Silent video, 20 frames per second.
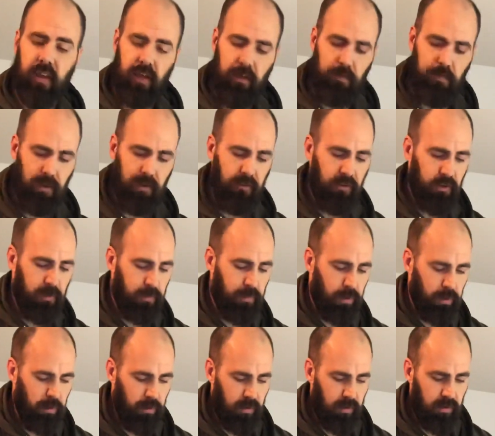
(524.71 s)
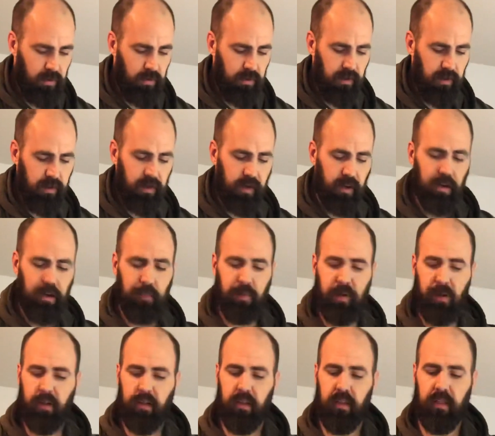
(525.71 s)
but if you pull up
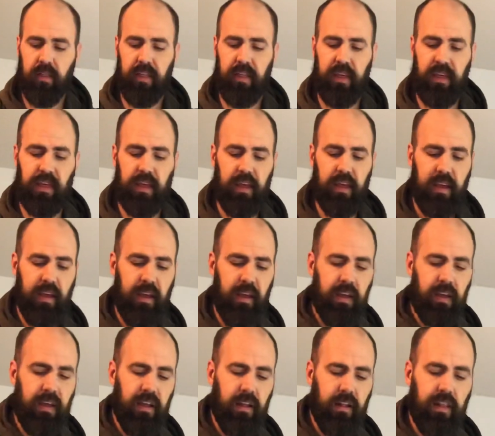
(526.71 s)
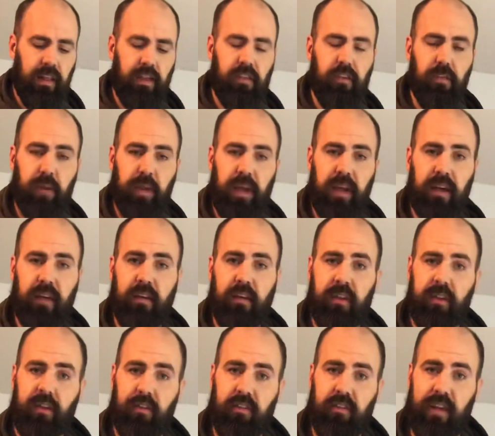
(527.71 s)
the leather band,
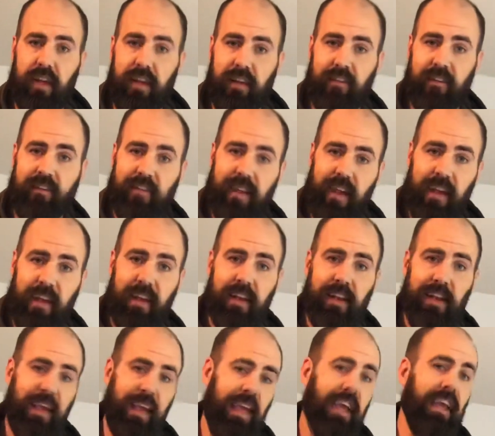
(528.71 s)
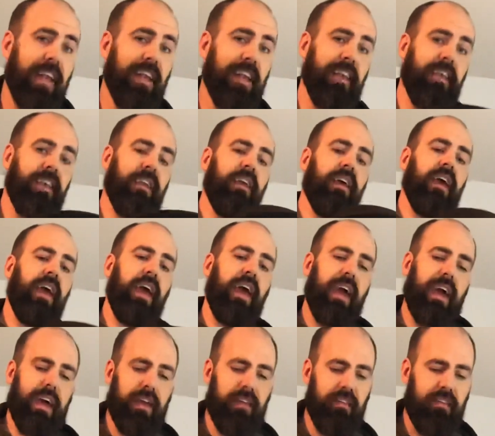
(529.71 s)
there's a second hidden
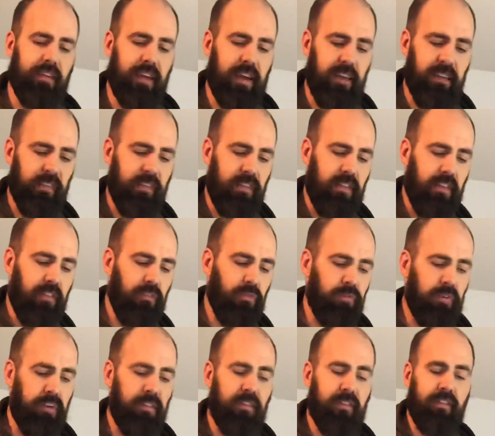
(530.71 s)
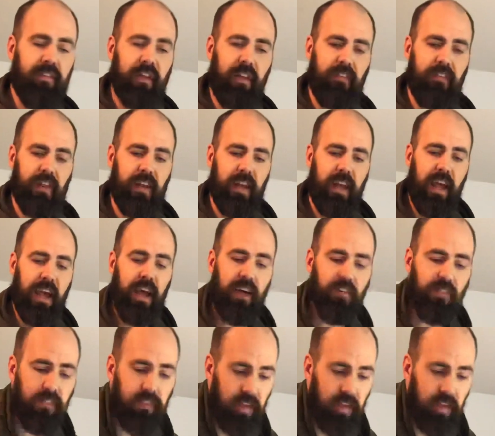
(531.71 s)
hat size, and this one is a 7.5.